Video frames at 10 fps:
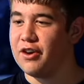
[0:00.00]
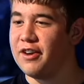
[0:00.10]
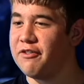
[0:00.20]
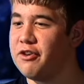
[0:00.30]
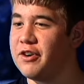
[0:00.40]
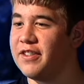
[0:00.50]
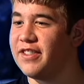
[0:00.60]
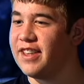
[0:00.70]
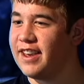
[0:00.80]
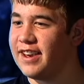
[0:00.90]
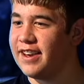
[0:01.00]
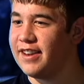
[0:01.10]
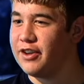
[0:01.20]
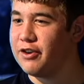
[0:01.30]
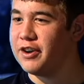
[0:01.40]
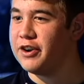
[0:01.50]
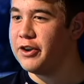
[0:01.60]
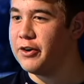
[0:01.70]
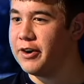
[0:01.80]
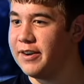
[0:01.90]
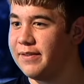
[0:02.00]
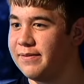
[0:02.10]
if you can think it, you can do it.